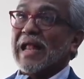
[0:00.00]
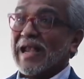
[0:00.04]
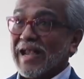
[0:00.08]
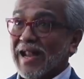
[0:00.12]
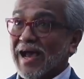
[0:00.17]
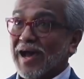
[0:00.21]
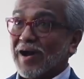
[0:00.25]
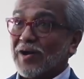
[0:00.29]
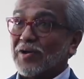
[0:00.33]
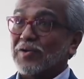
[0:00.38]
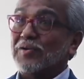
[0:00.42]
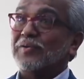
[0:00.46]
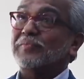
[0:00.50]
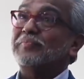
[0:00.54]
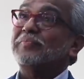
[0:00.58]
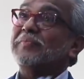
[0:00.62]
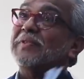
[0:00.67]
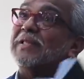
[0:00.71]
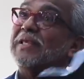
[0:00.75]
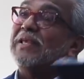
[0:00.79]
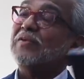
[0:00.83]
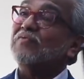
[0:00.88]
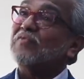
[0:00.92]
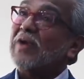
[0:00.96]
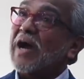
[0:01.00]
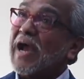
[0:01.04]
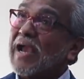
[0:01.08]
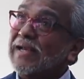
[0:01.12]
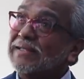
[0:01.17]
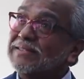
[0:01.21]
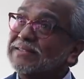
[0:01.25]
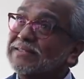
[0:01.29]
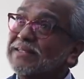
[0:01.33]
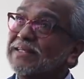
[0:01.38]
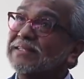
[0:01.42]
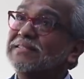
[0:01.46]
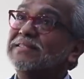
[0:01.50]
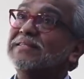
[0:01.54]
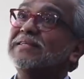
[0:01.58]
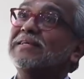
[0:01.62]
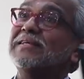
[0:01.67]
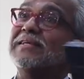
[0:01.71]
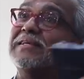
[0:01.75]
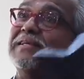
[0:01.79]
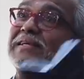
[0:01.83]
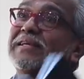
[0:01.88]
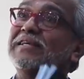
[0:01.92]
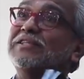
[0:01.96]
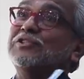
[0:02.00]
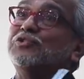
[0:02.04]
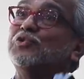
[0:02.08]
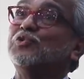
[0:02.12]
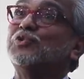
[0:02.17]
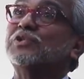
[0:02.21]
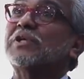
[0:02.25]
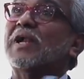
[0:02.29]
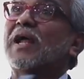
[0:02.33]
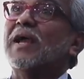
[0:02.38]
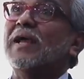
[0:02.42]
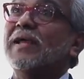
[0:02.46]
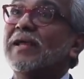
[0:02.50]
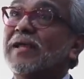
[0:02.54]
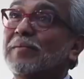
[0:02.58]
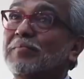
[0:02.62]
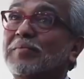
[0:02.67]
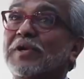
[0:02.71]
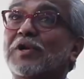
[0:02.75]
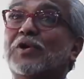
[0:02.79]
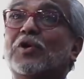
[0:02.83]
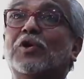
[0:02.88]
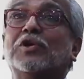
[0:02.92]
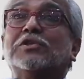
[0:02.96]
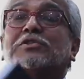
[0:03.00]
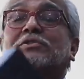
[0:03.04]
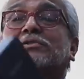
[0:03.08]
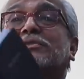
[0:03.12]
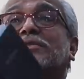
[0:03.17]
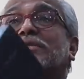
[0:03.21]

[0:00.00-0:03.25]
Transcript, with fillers: Now, if ICC is to try him because